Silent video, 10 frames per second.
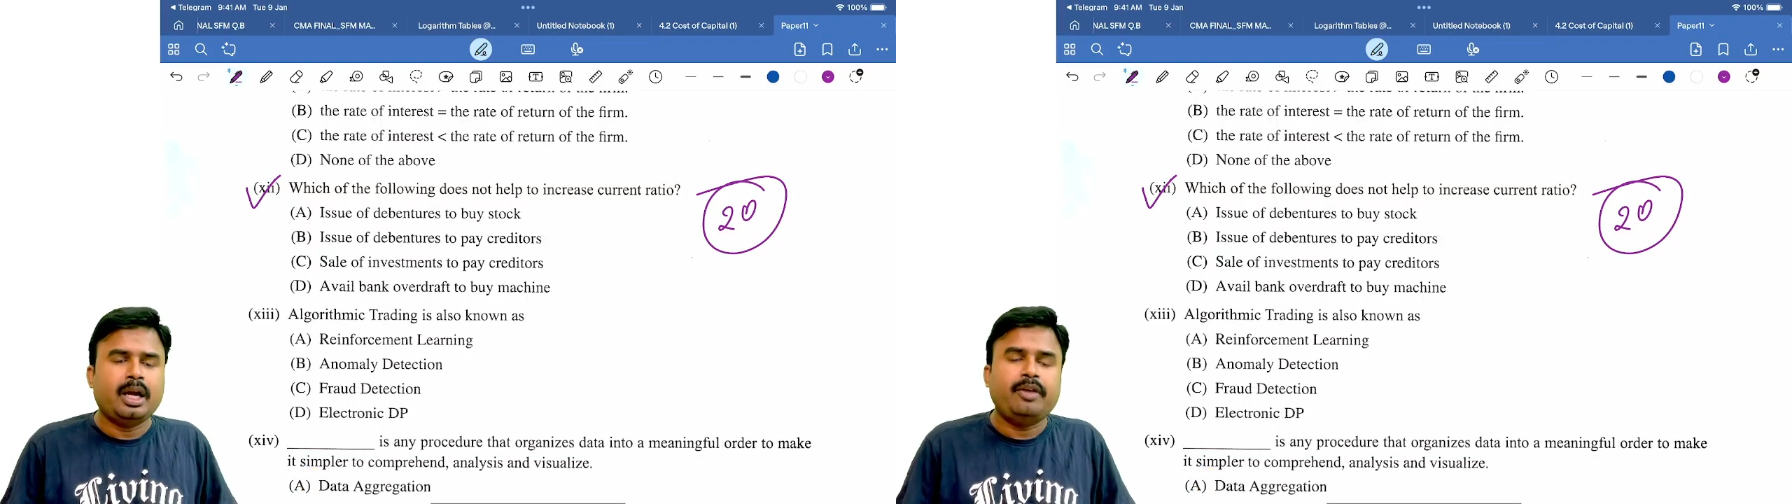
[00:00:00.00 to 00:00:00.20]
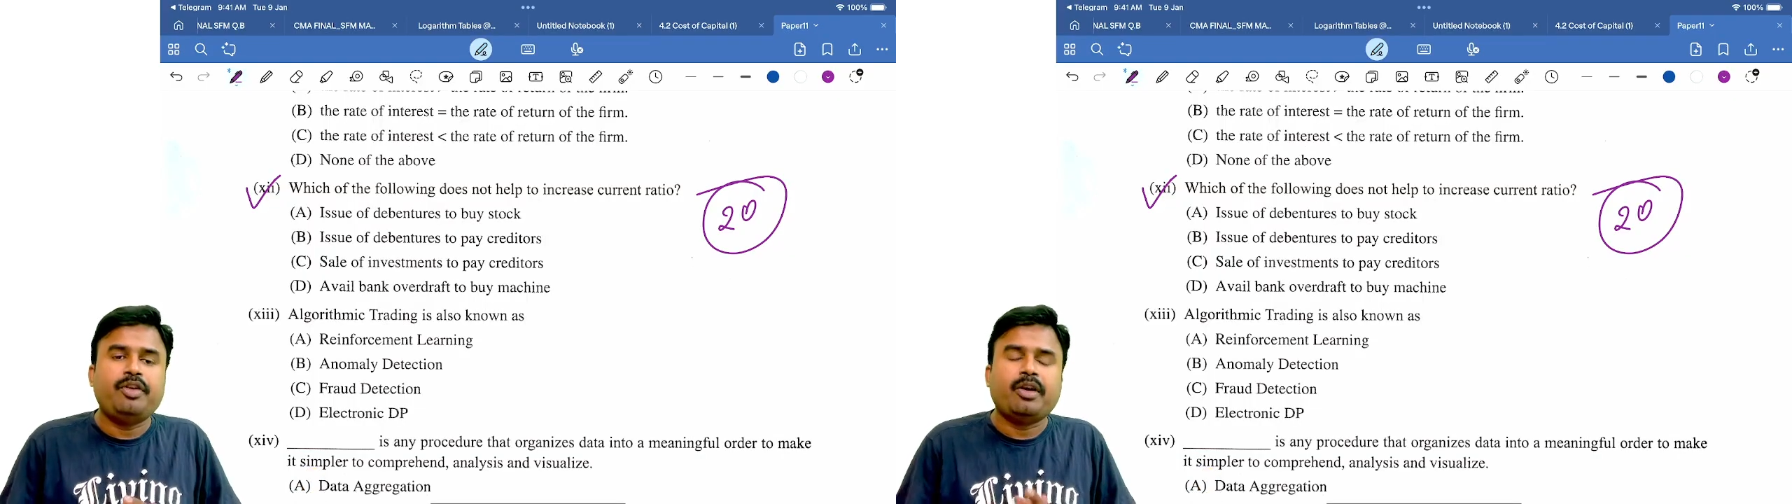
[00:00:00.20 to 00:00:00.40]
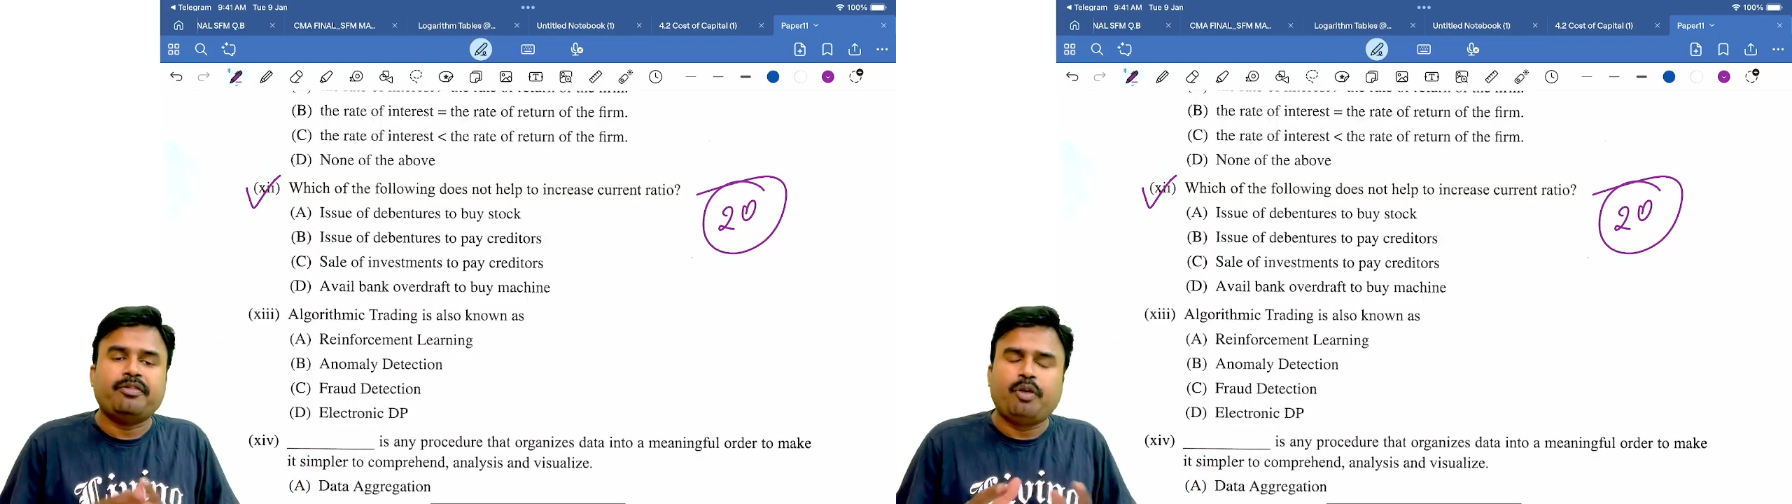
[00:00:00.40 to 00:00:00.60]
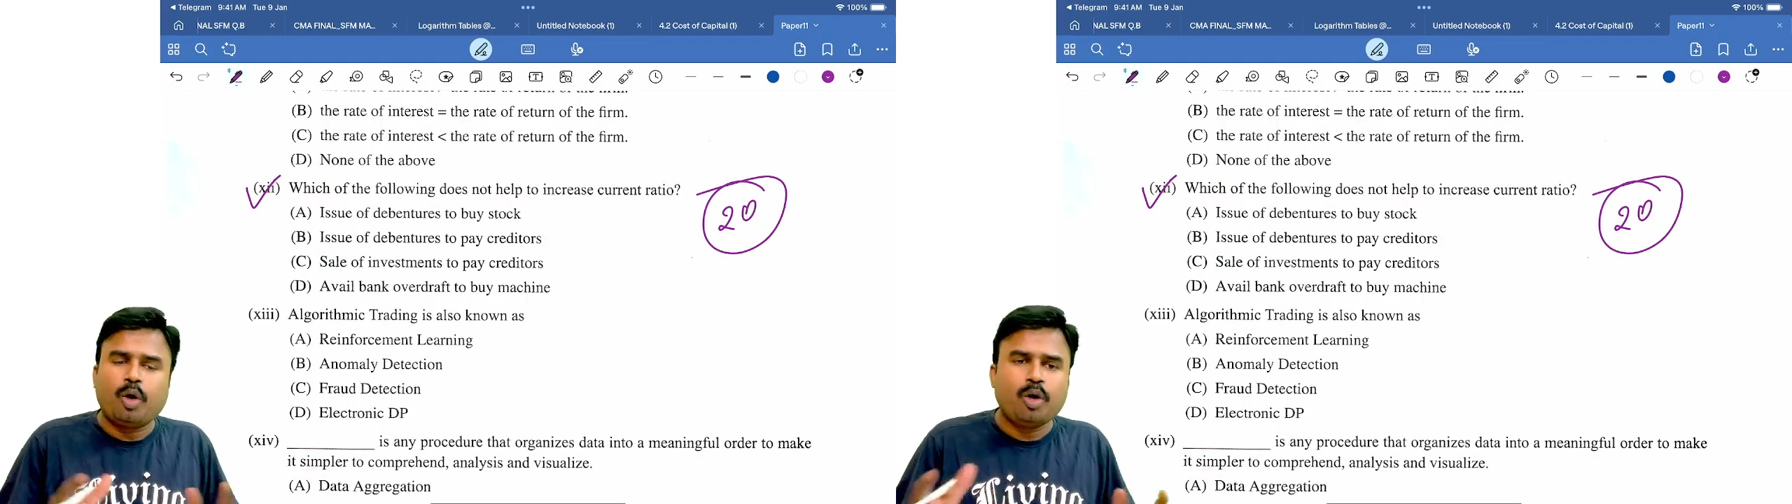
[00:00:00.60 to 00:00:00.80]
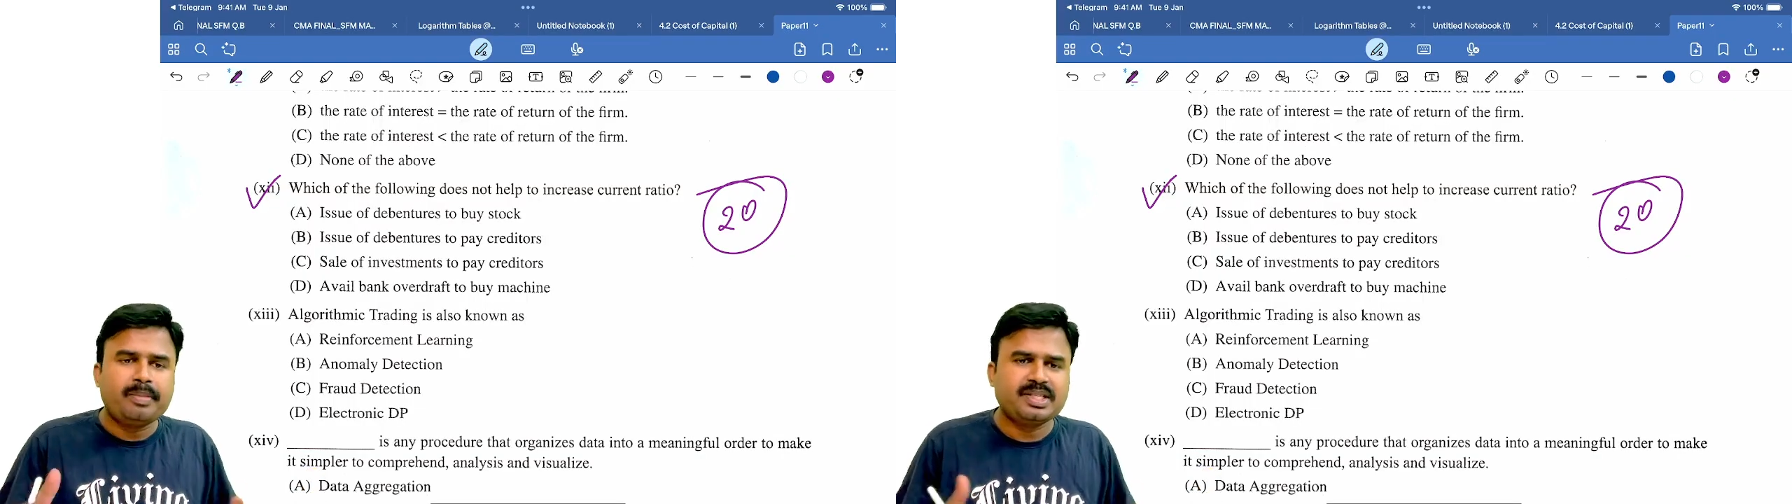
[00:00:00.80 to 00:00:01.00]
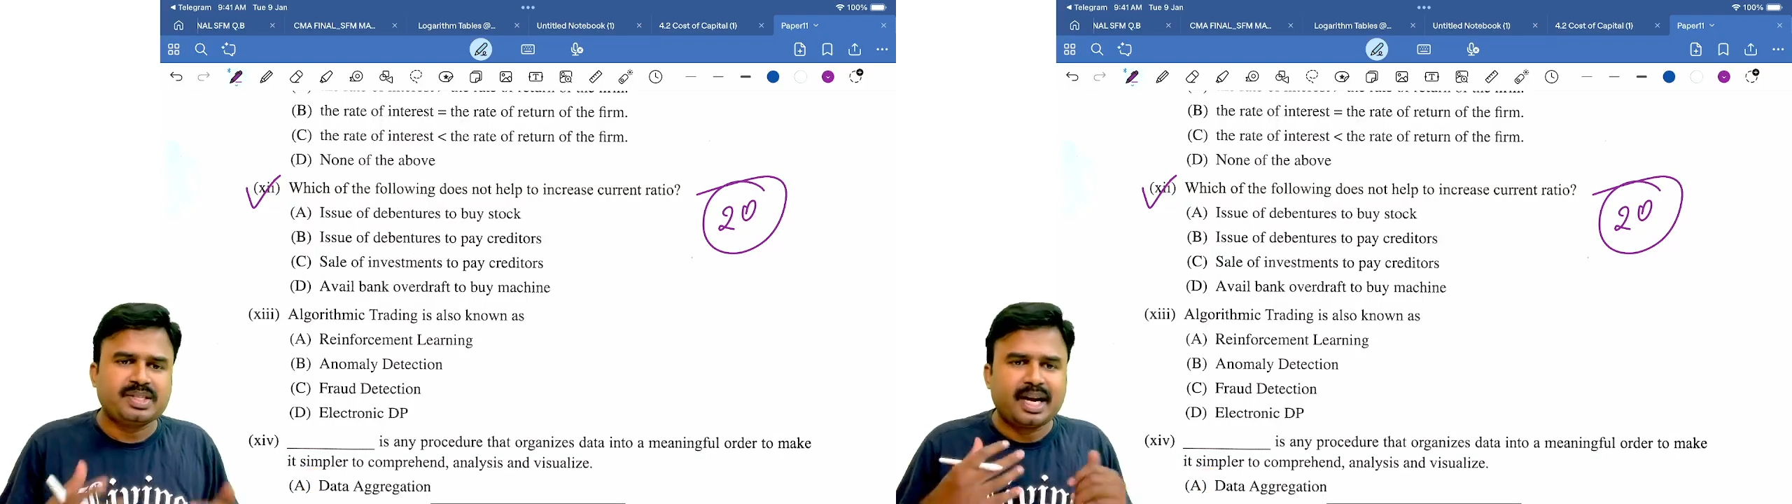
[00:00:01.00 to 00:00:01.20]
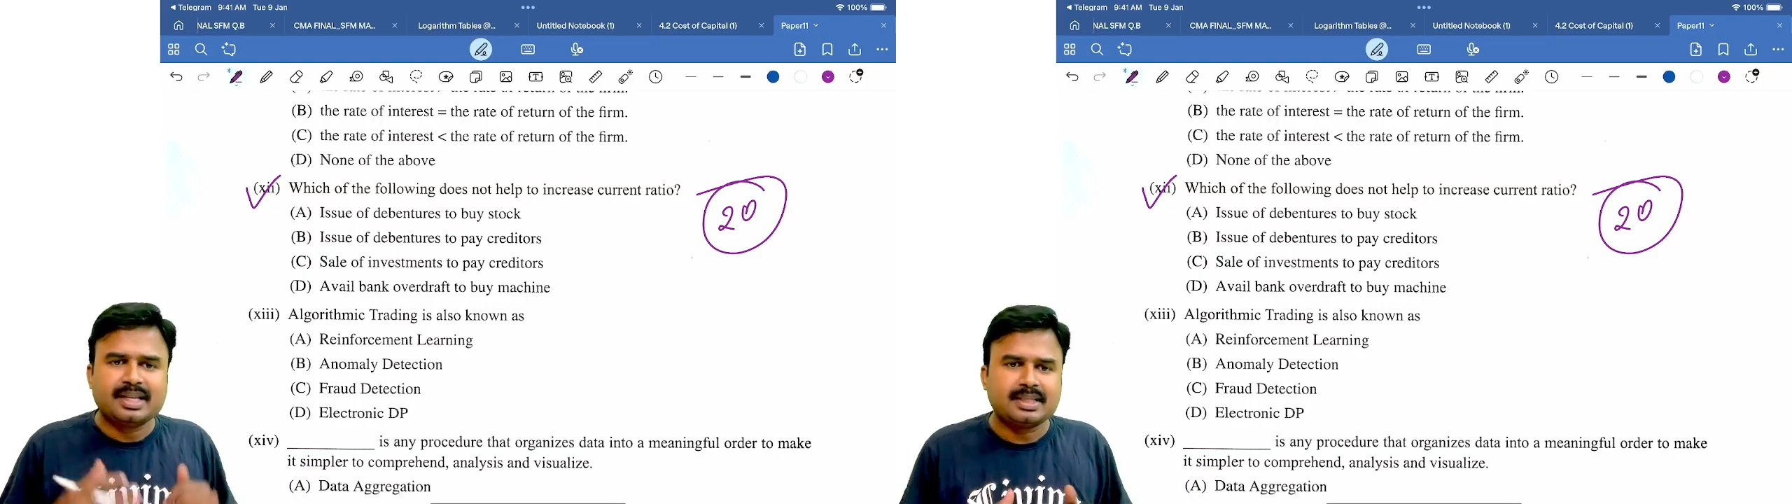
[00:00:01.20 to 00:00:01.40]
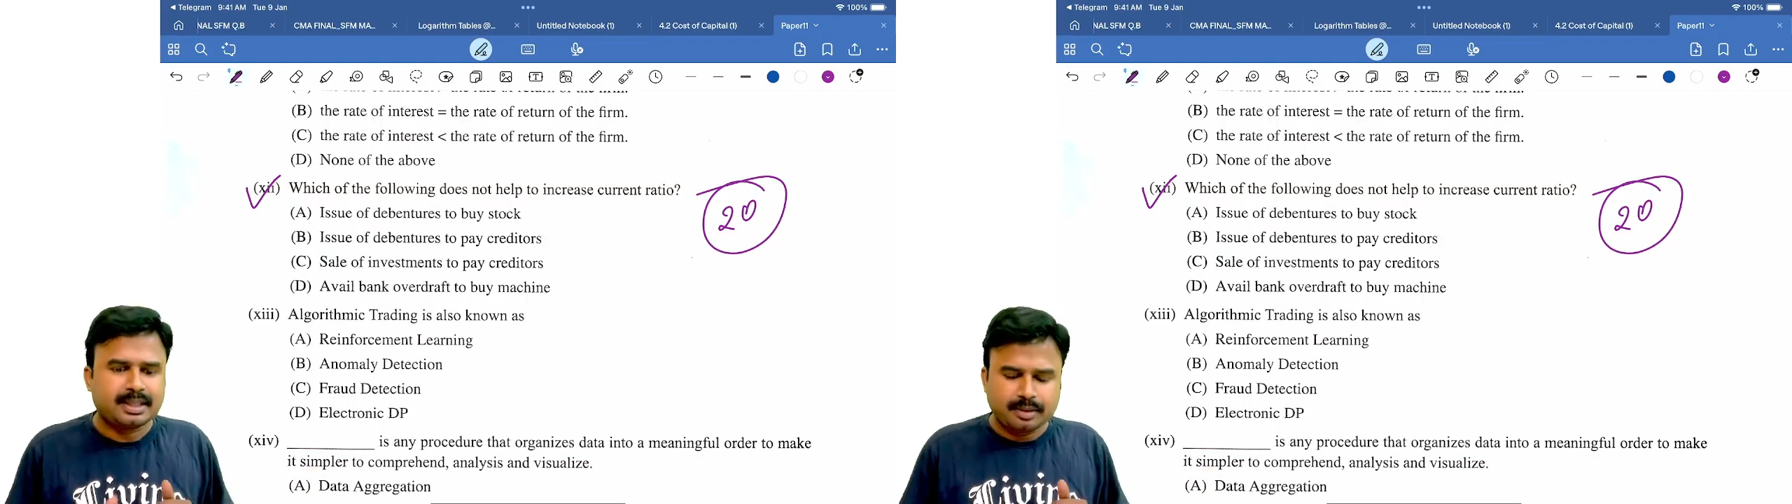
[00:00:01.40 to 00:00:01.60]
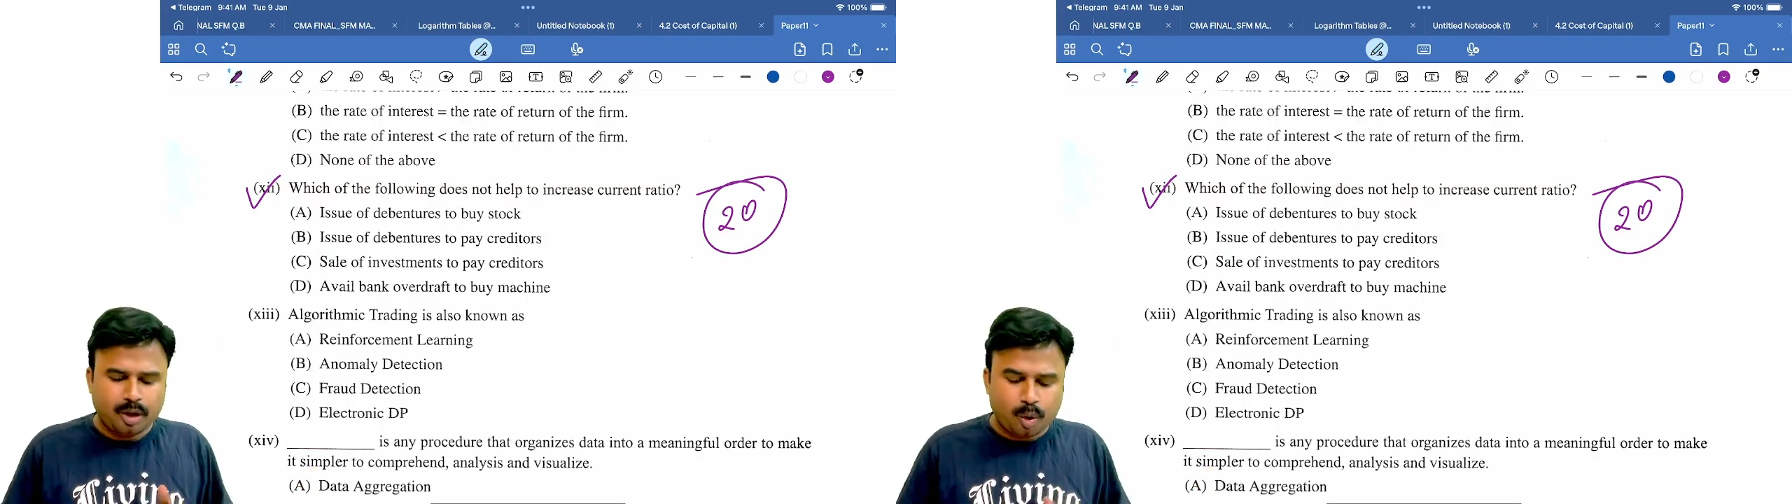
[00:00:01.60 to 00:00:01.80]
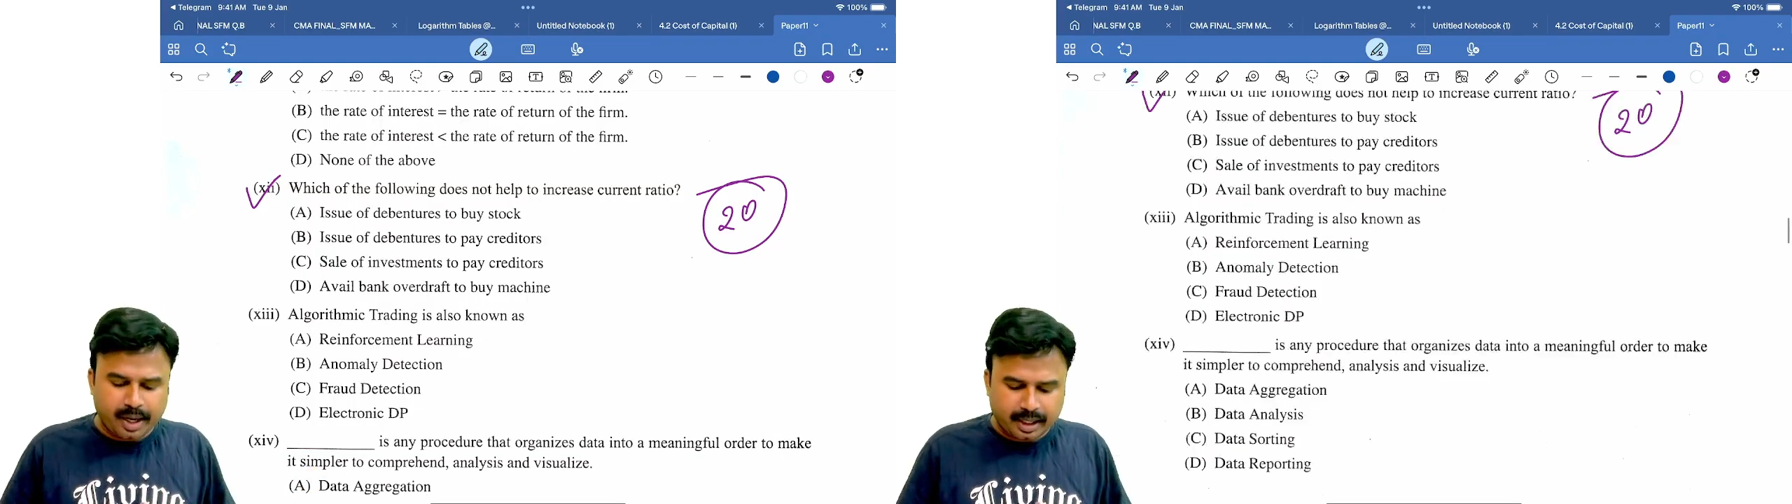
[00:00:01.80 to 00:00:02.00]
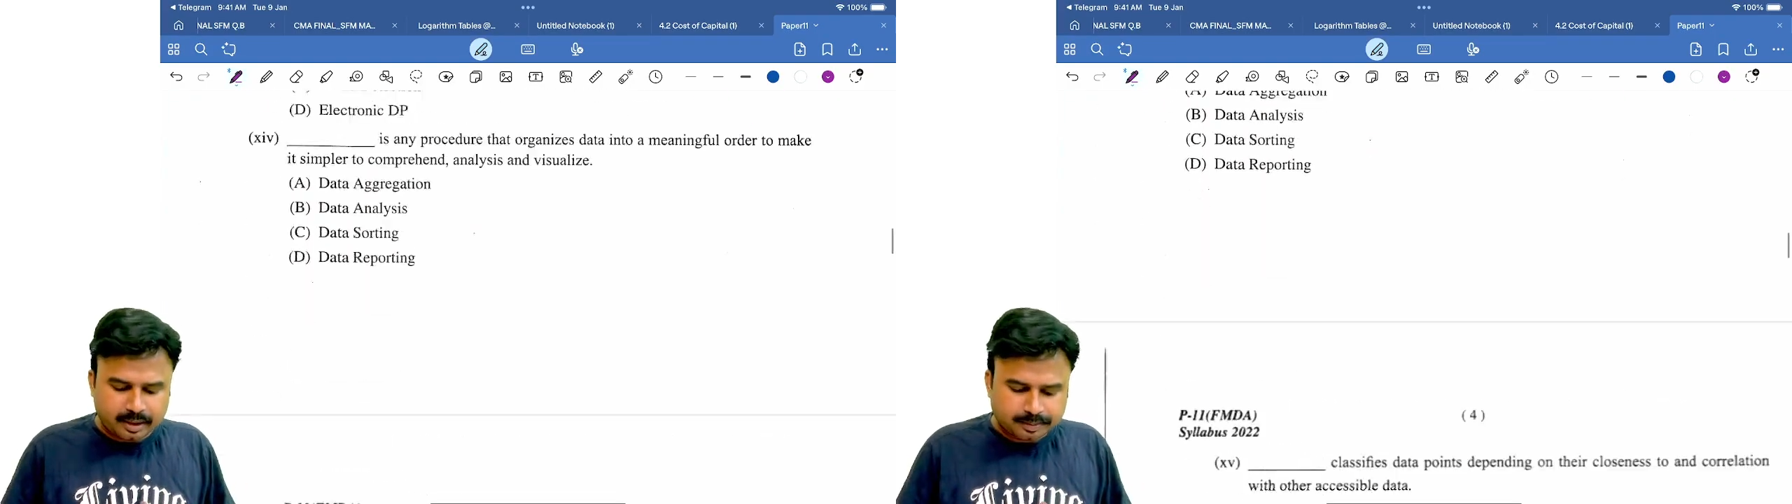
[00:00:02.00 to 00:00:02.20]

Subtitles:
if you have followed my strategy. Okay.